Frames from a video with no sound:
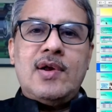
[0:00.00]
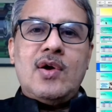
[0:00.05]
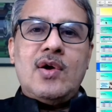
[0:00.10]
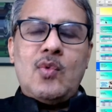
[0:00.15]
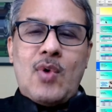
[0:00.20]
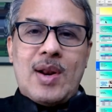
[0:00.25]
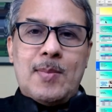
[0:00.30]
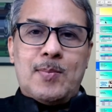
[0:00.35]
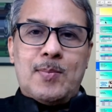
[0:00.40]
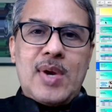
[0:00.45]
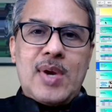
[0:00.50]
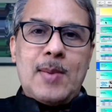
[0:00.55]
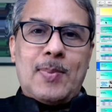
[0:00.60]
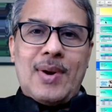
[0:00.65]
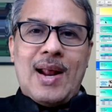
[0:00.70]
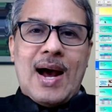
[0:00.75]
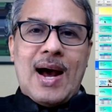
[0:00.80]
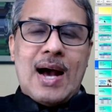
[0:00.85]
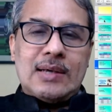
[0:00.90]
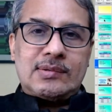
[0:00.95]
when people
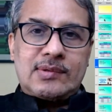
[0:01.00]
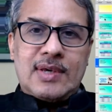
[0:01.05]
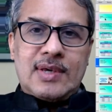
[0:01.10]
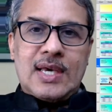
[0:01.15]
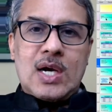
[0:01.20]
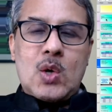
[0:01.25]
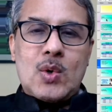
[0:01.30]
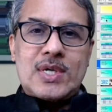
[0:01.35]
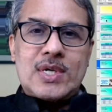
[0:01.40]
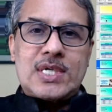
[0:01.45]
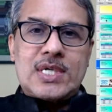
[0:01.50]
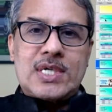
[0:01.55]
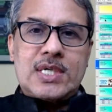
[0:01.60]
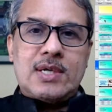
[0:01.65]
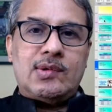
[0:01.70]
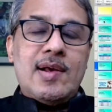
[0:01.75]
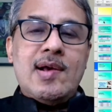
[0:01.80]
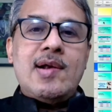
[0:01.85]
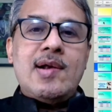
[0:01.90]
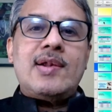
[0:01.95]
are asking
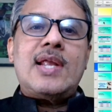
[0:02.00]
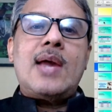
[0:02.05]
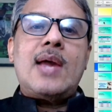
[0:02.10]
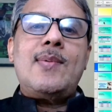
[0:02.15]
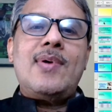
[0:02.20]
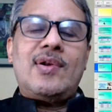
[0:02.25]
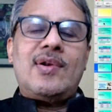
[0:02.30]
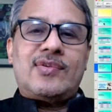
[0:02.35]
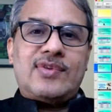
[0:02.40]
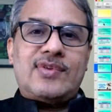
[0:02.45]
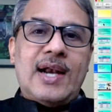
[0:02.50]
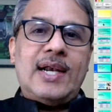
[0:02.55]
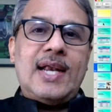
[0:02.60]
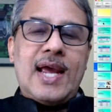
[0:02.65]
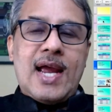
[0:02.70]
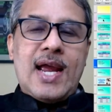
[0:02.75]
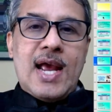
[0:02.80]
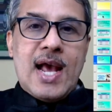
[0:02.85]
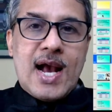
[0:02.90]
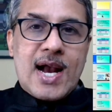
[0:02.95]
questions, they will send
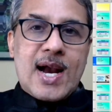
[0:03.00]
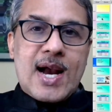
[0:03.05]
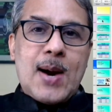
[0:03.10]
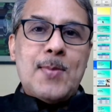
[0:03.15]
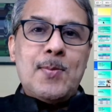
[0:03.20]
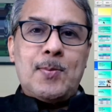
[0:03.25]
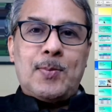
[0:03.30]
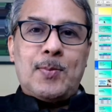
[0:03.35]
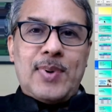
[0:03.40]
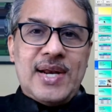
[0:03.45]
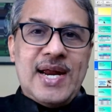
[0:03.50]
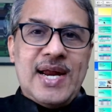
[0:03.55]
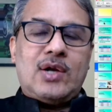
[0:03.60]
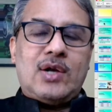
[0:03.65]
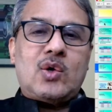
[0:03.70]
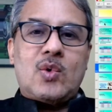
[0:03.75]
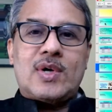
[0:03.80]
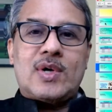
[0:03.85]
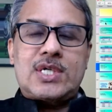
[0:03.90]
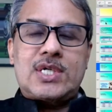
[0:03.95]
a complete
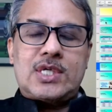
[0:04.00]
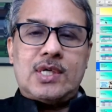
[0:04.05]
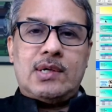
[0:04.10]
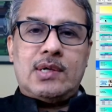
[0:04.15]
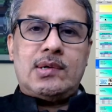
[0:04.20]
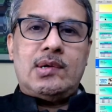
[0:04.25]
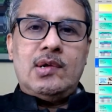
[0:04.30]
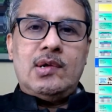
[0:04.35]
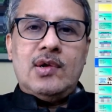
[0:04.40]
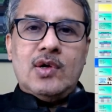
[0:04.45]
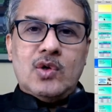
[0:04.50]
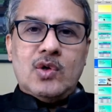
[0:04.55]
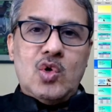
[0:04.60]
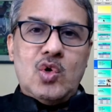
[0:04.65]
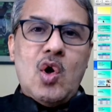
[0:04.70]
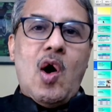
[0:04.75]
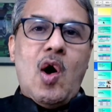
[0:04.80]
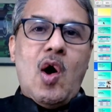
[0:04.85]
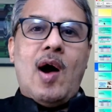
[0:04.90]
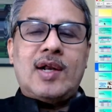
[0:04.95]
question,
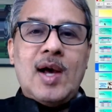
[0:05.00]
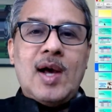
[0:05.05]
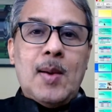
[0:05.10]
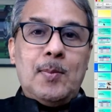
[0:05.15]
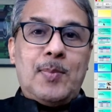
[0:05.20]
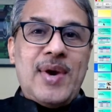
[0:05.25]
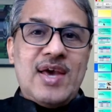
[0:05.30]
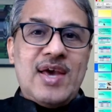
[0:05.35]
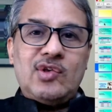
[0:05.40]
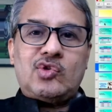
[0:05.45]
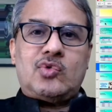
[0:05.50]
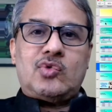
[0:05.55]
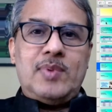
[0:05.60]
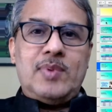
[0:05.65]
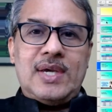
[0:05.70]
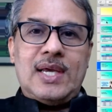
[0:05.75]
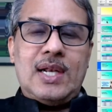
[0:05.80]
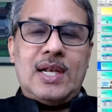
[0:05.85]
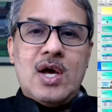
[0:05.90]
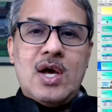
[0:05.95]
not
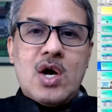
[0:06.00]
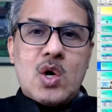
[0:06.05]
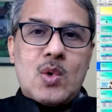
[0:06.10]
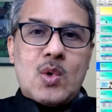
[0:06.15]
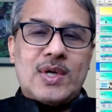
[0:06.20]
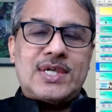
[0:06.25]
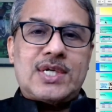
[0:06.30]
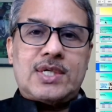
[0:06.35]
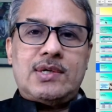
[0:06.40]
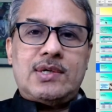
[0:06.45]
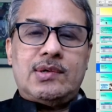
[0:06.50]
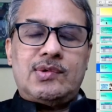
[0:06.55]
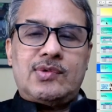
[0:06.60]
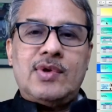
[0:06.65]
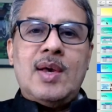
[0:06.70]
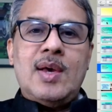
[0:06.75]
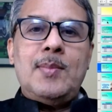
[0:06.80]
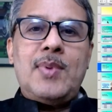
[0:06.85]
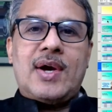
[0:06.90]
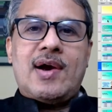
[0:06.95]
piecemeal questions,
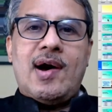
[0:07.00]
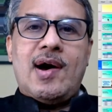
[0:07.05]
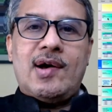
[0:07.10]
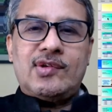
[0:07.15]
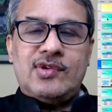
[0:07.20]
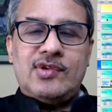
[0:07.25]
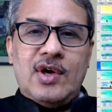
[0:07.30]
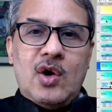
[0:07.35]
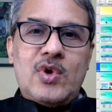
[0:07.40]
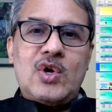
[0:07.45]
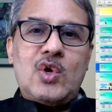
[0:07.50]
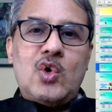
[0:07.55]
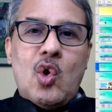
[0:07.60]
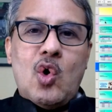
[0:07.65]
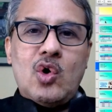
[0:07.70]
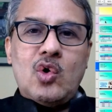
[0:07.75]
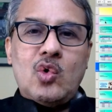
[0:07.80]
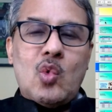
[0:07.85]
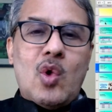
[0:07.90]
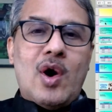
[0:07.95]
because we
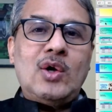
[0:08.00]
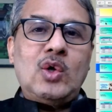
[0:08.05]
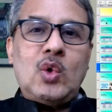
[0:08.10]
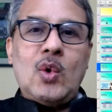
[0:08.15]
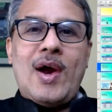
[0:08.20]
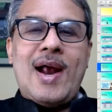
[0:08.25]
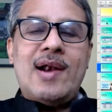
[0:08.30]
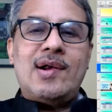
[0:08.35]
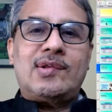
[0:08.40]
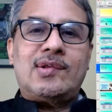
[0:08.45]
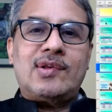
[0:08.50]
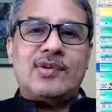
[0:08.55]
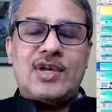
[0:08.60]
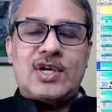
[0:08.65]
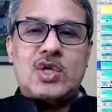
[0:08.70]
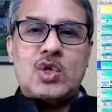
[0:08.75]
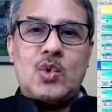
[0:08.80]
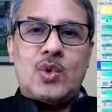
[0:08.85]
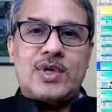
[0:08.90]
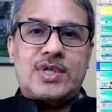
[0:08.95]
don't want to answer
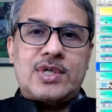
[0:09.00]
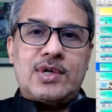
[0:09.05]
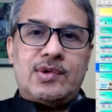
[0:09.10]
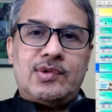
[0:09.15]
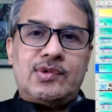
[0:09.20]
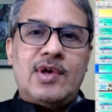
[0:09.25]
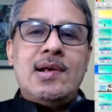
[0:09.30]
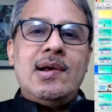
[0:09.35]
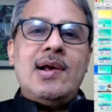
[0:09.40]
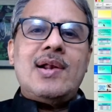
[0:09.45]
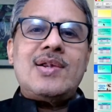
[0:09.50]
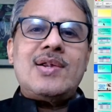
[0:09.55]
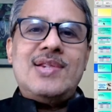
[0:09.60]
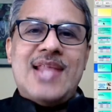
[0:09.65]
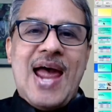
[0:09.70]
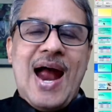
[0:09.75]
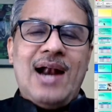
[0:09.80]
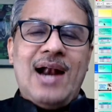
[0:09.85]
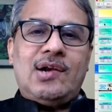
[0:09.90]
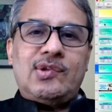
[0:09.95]
such questions.
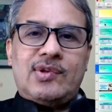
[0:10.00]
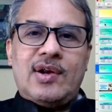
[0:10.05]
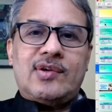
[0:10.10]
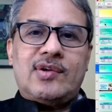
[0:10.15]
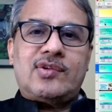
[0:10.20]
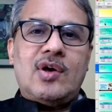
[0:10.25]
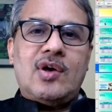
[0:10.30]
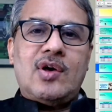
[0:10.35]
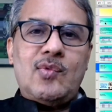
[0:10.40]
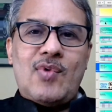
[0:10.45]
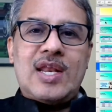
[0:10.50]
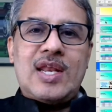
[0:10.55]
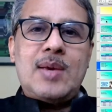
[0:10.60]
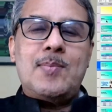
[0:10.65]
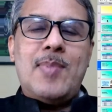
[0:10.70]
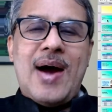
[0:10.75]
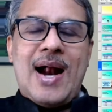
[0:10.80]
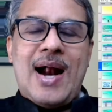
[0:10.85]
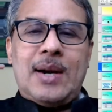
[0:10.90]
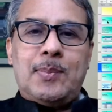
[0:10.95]
That sets a very
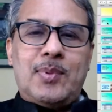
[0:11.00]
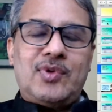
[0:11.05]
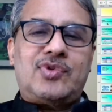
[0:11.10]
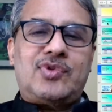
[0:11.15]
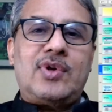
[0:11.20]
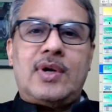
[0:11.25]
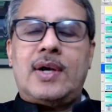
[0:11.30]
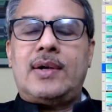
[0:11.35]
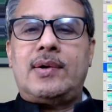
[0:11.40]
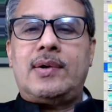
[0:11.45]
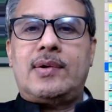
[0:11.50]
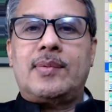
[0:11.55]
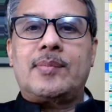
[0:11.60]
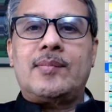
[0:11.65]
bad precedent.